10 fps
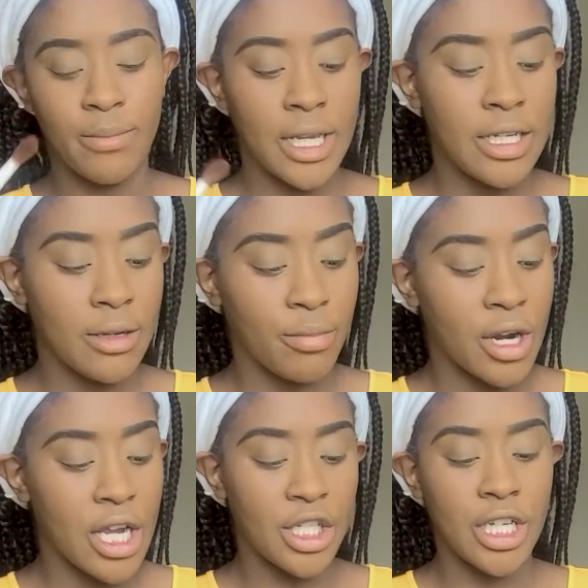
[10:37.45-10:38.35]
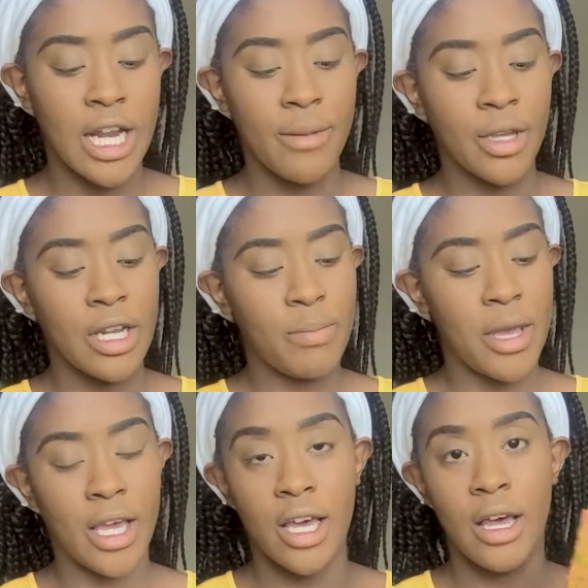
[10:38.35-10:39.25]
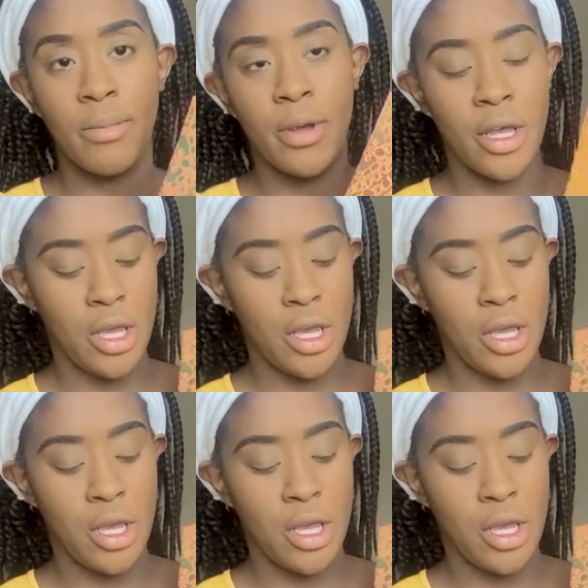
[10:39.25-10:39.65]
blending brush, and I'm gonna pick up